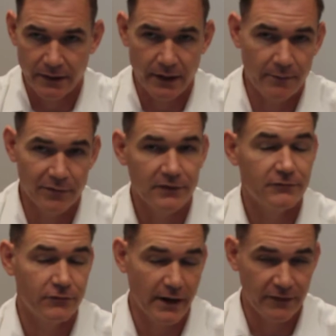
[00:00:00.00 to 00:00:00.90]
and I believe
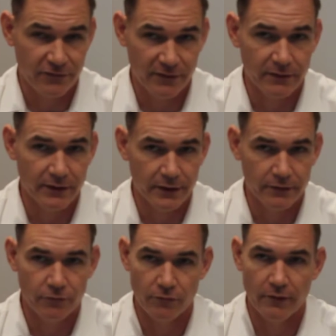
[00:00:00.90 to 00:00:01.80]
drastically
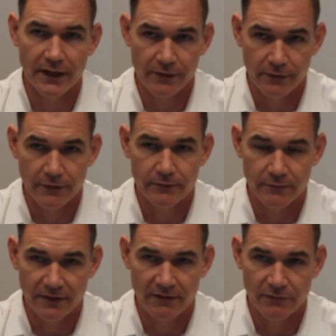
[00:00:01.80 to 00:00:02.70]
greater
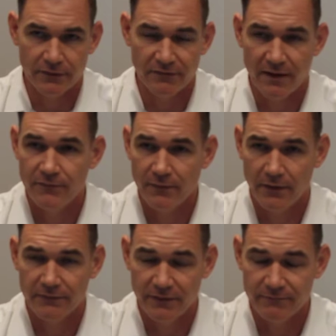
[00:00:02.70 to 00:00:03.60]
level
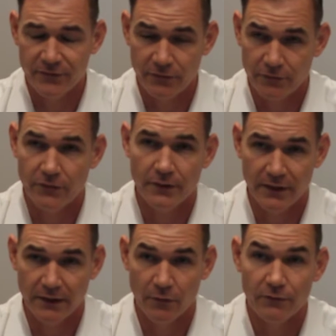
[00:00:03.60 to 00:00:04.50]
of emphasis on
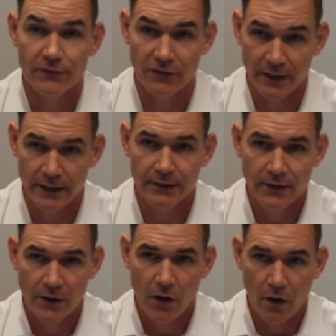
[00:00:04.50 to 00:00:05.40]
and oversight
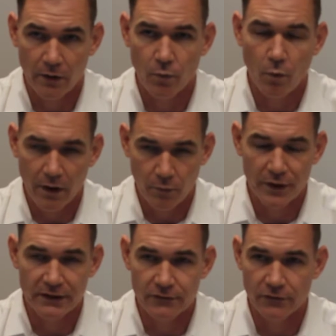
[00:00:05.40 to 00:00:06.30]
on what we
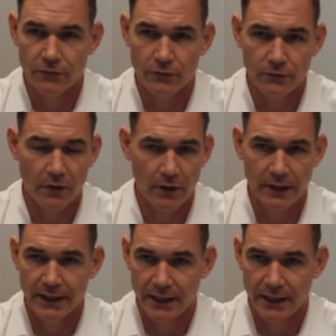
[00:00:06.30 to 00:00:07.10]
do on